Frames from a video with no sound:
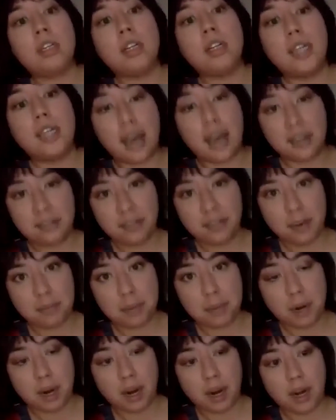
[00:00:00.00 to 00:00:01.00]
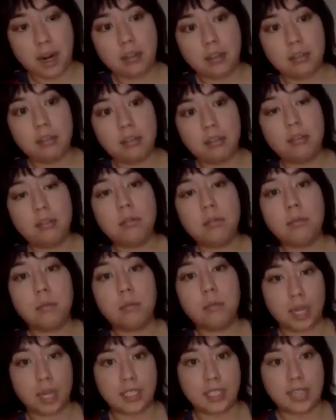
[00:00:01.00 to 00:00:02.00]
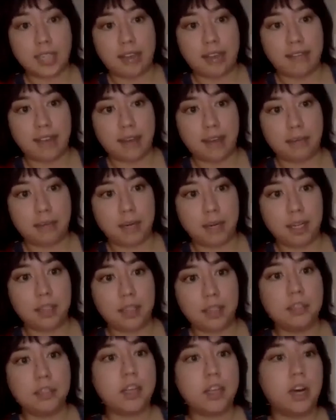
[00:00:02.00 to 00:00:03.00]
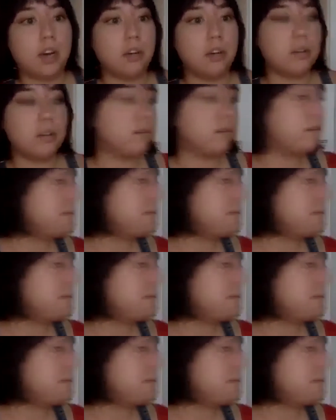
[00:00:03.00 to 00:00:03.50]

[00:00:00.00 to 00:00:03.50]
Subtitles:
now the fun part, we're gonna dye fabric. So